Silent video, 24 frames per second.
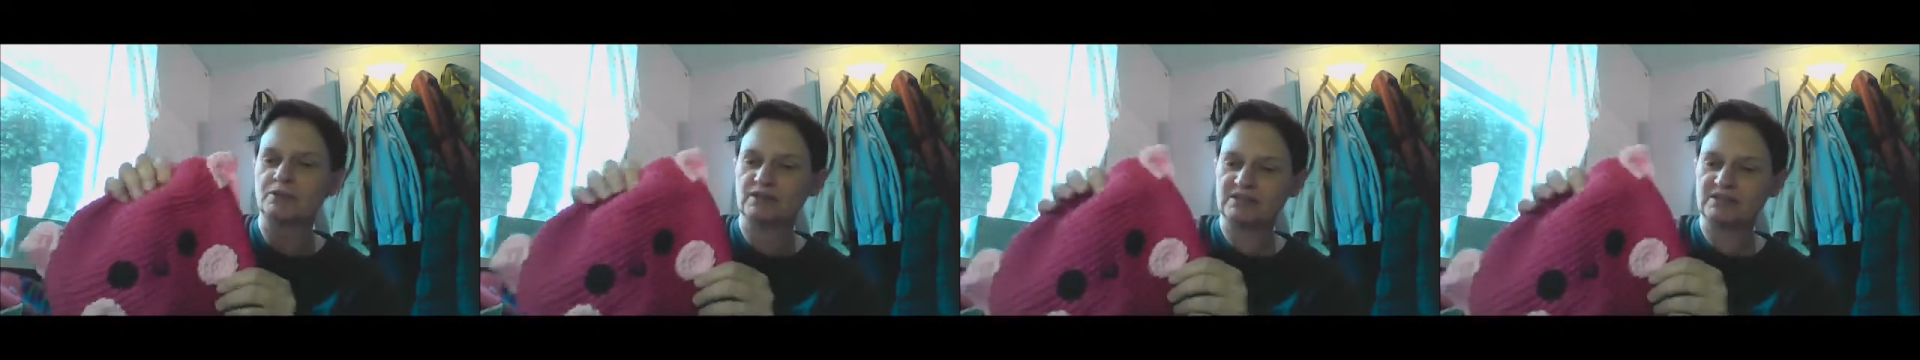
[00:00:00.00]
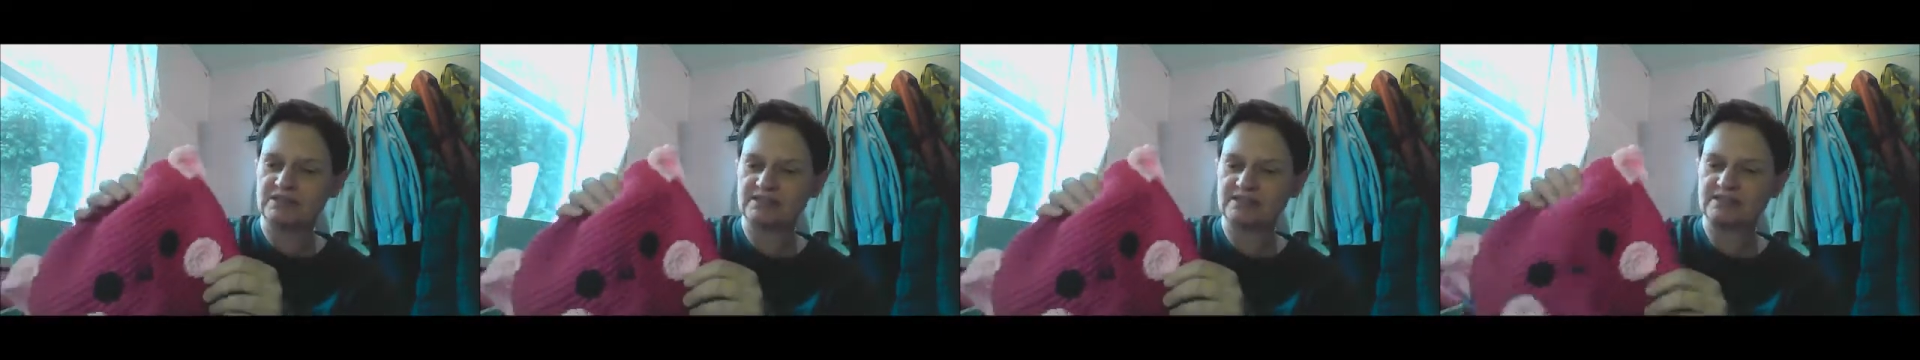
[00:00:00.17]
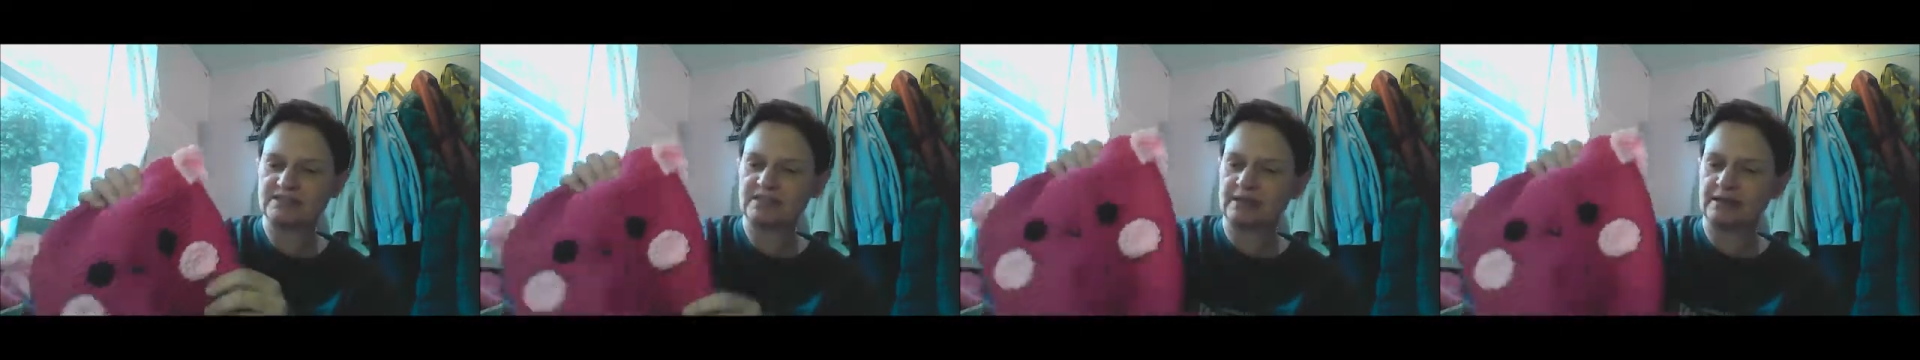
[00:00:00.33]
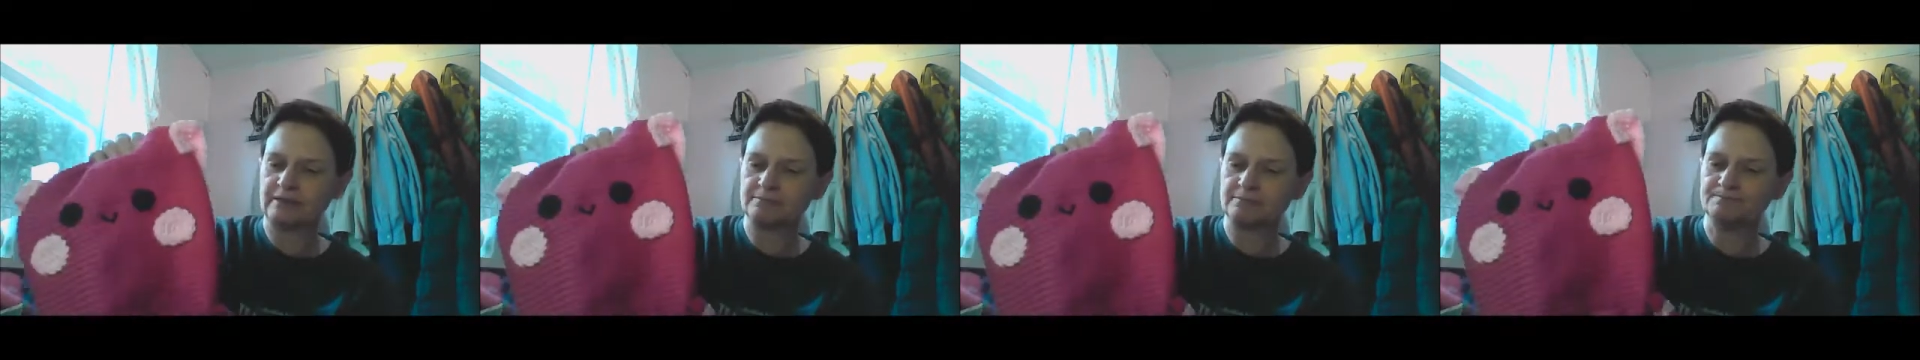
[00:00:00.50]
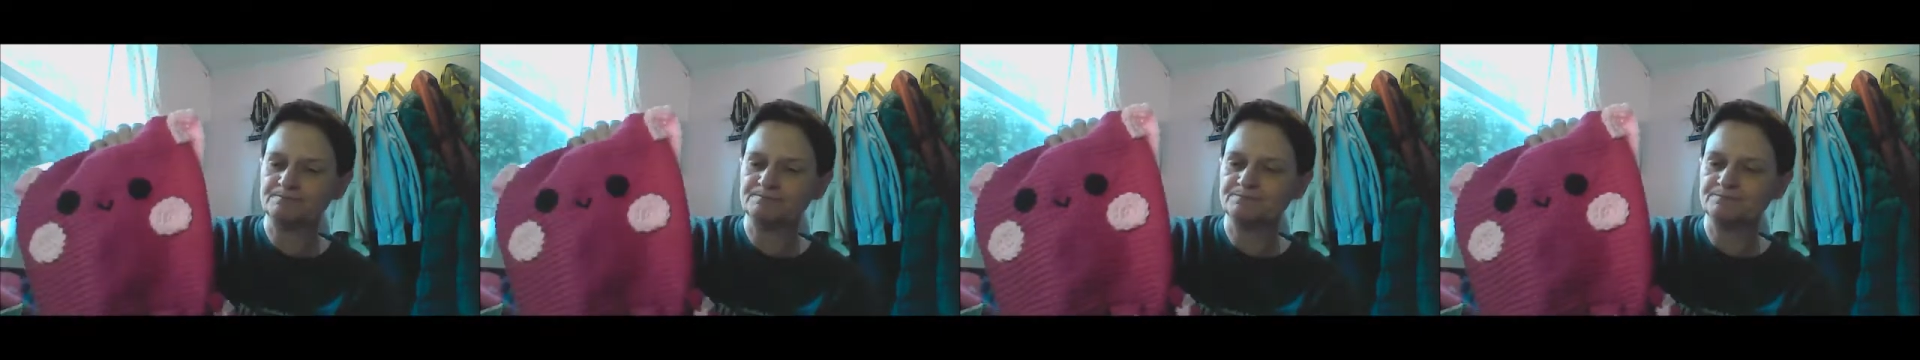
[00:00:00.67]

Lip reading: on this thing.